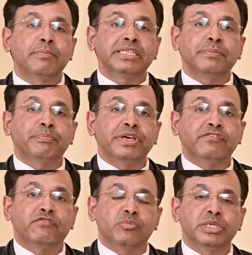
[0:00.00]
by the
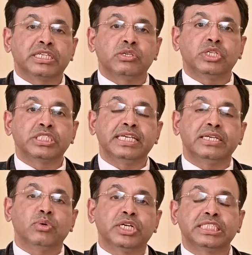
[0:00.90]
peak flow meter you are
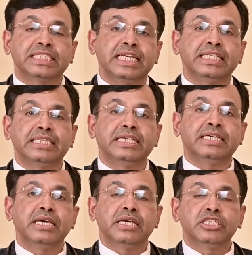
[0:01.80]
seeing you are still in
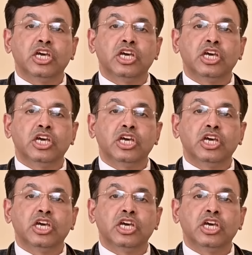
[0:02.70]
the